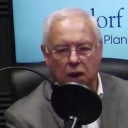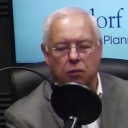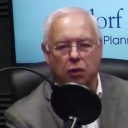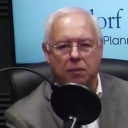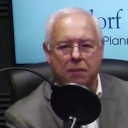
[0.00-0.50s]

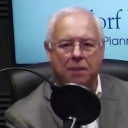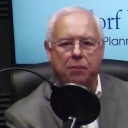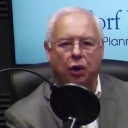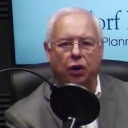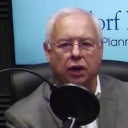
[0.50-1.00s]

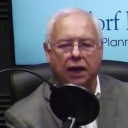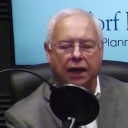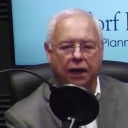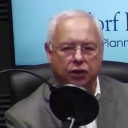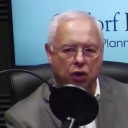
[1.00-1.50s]
Remember,
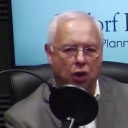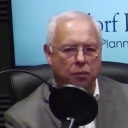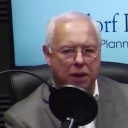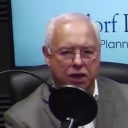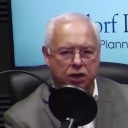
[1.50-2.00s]
it is all
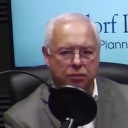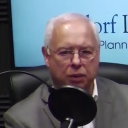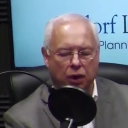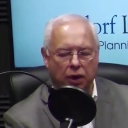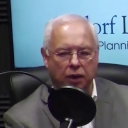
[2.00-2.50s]
based
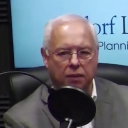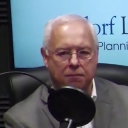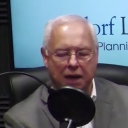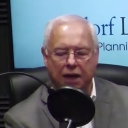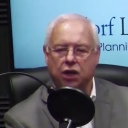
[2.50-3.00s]
upon
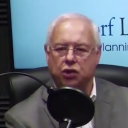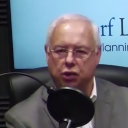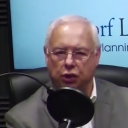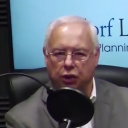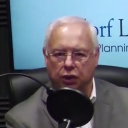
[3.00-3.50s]
making
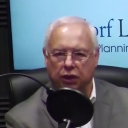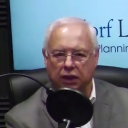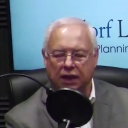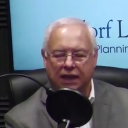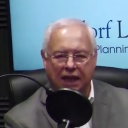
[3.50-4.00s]
sure
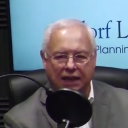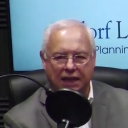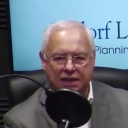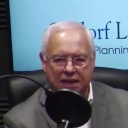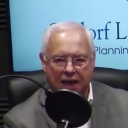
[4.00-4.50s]
that the
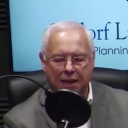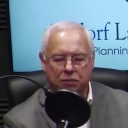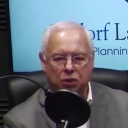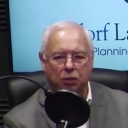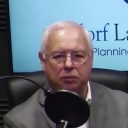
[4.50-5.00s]
time
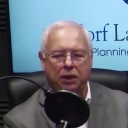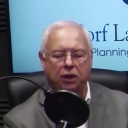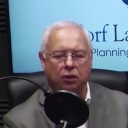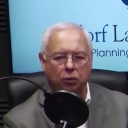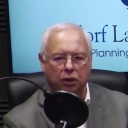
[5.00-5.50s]
to
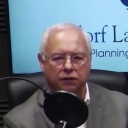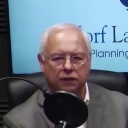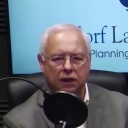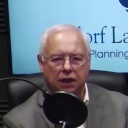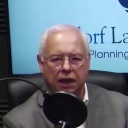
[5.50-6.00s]
repair the roof
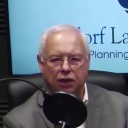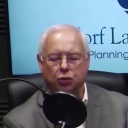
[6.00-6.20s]
is